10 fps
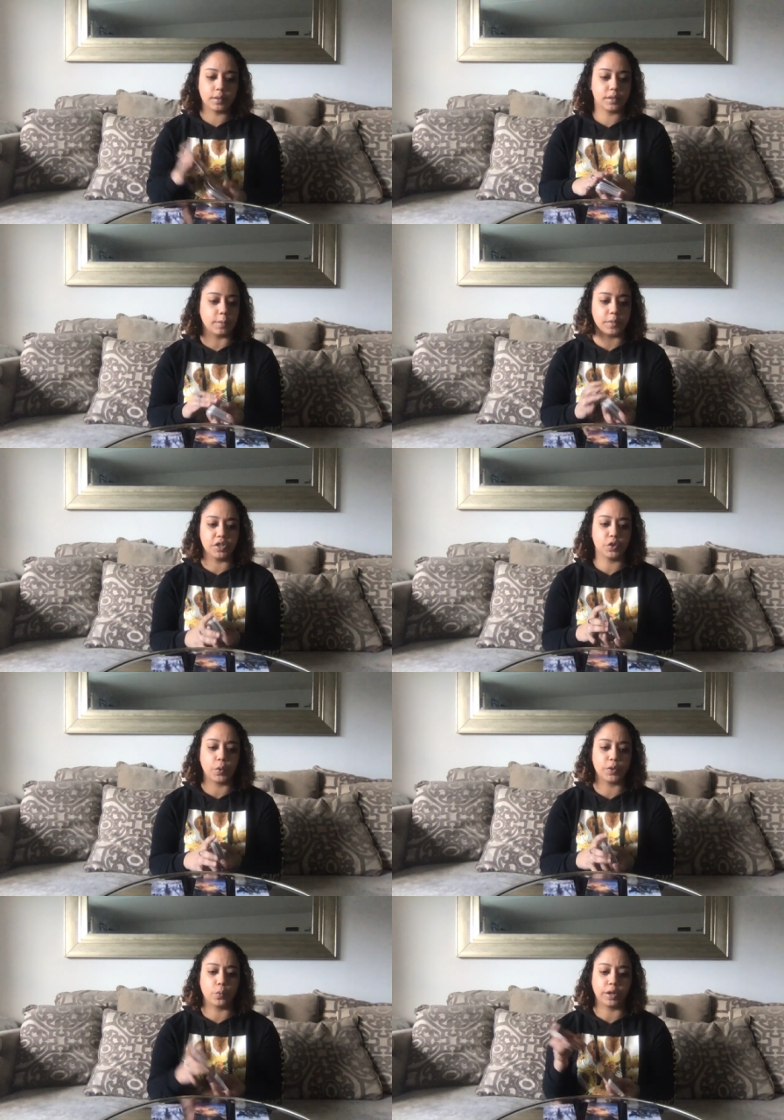something just
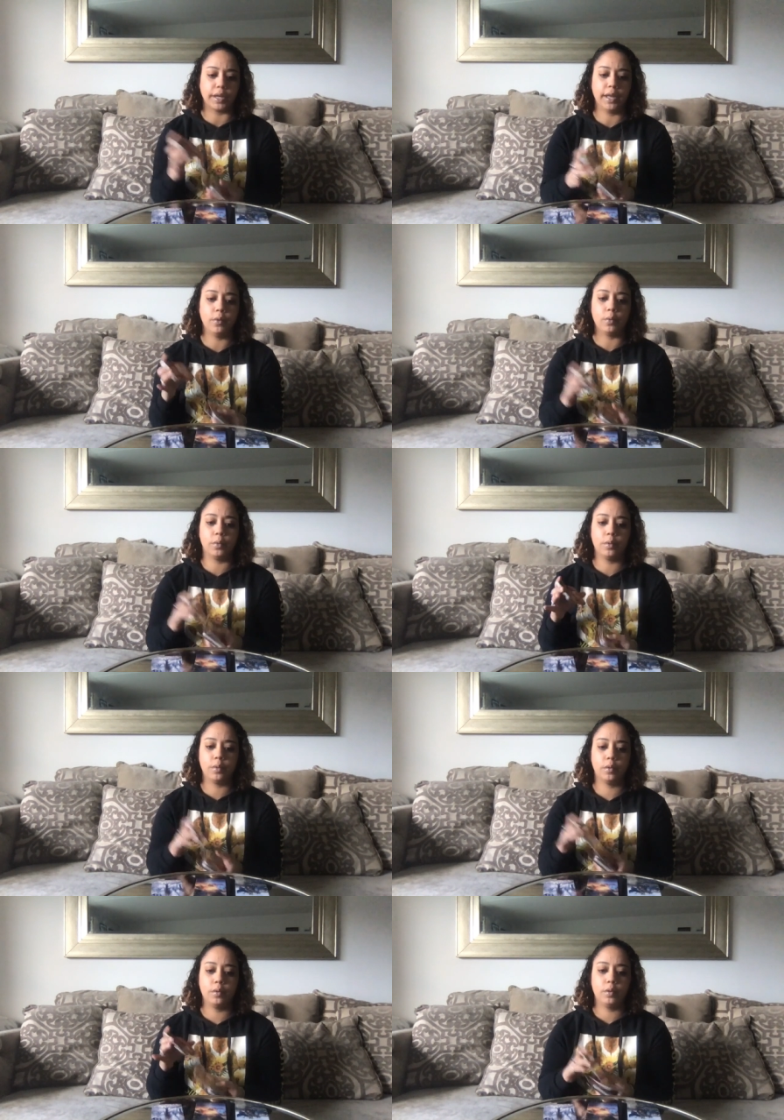wasn't working out.
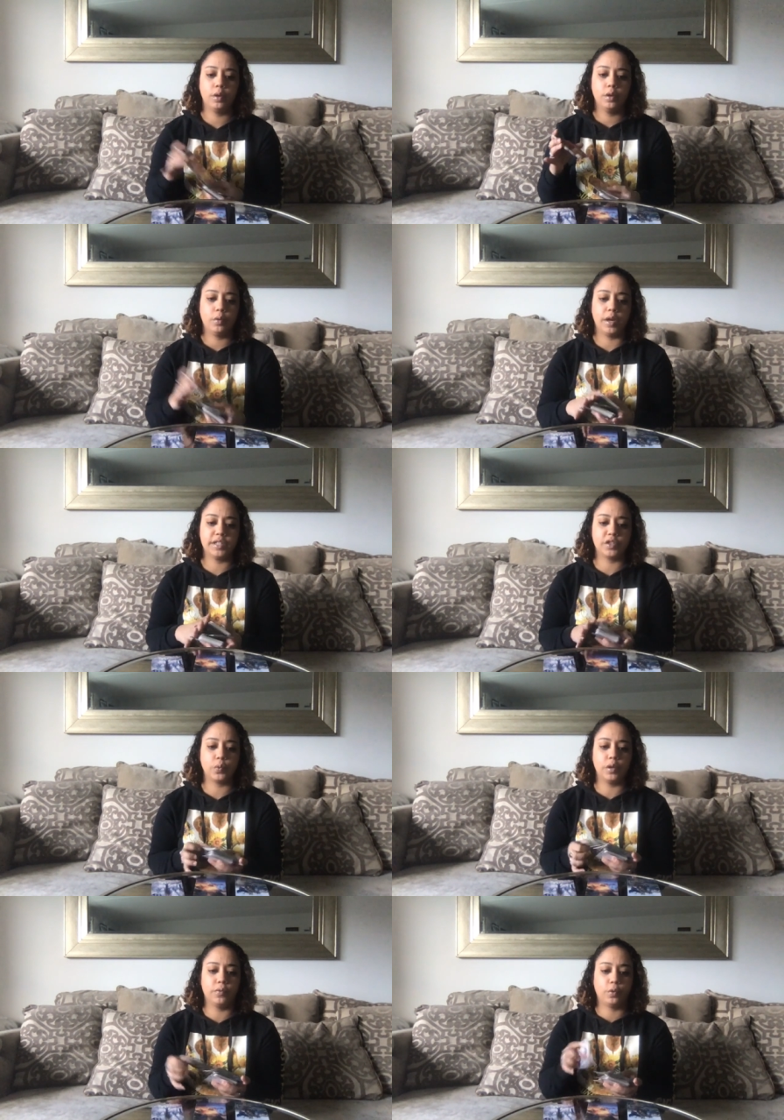Why is this
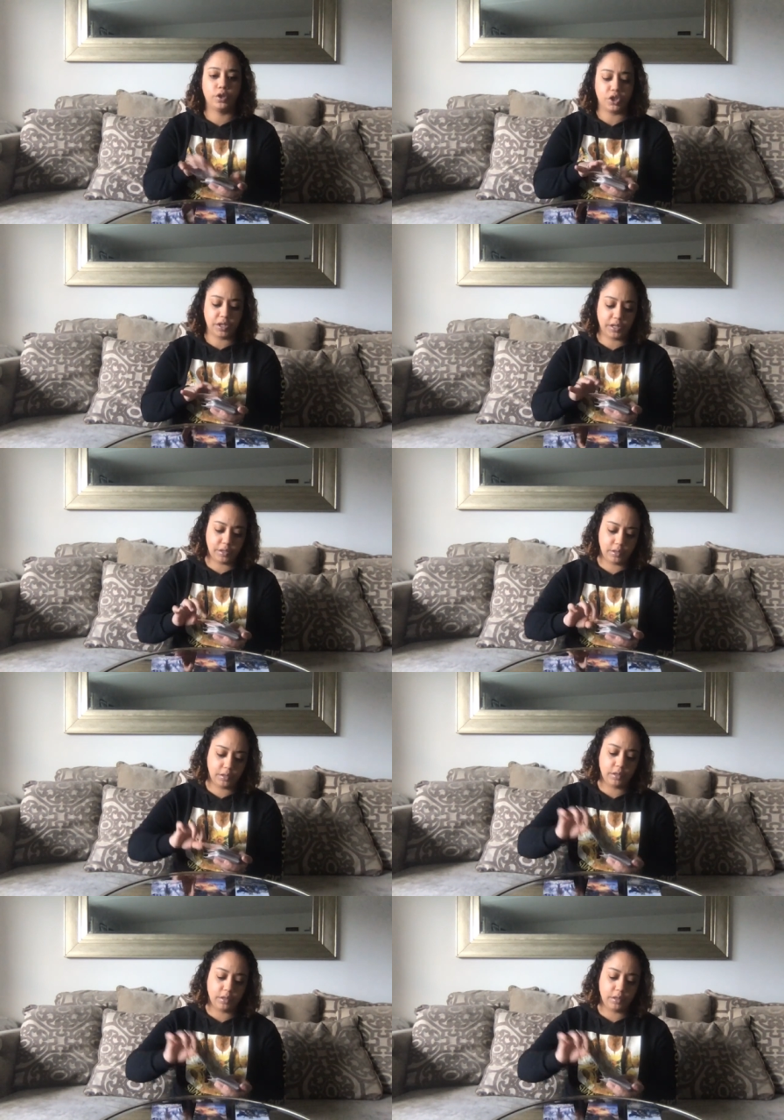Wheel of Fortune here?